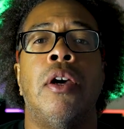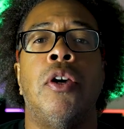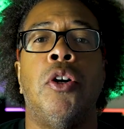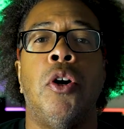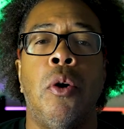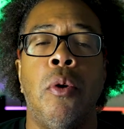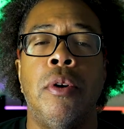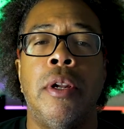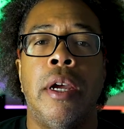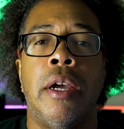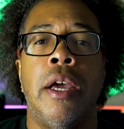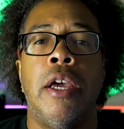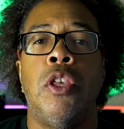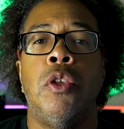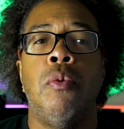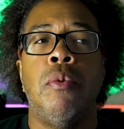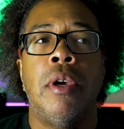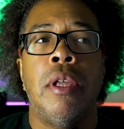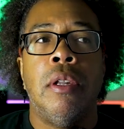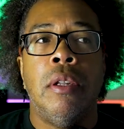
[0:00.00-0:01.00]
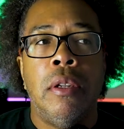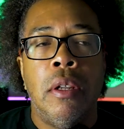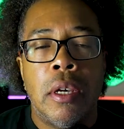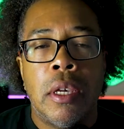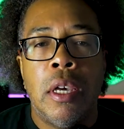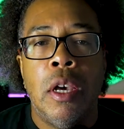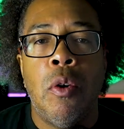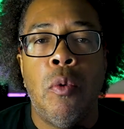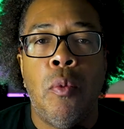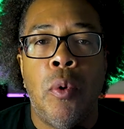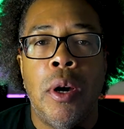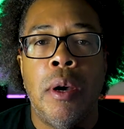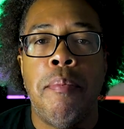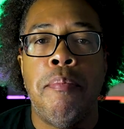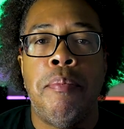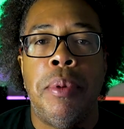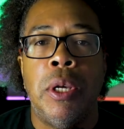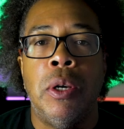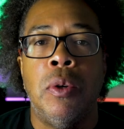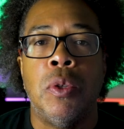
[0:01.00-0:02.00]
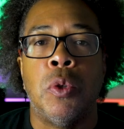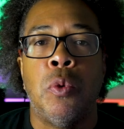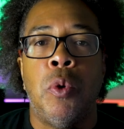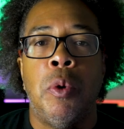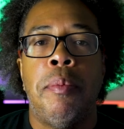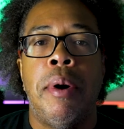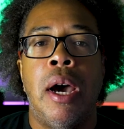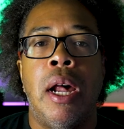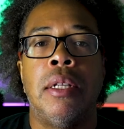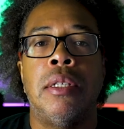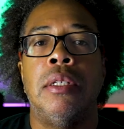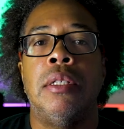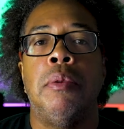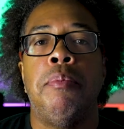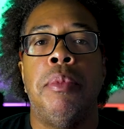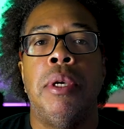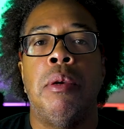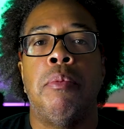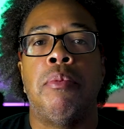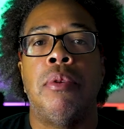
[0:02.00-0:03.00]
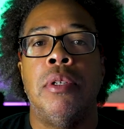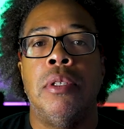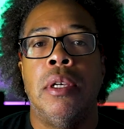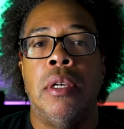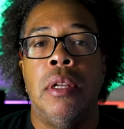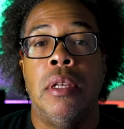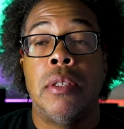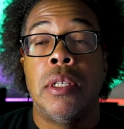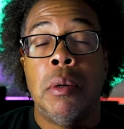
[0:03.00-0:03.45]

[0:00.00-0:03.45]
go there and you can look at what bills or what policies are being presented.